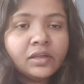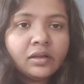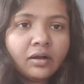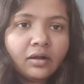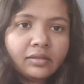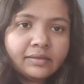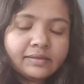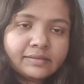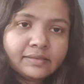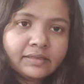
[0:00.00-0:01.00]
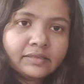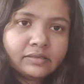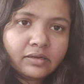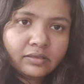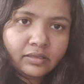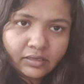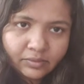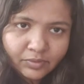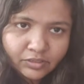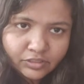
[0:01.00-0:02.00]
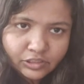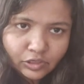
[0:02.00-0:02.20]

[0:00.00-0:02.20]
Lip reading: The listening is 30 minutes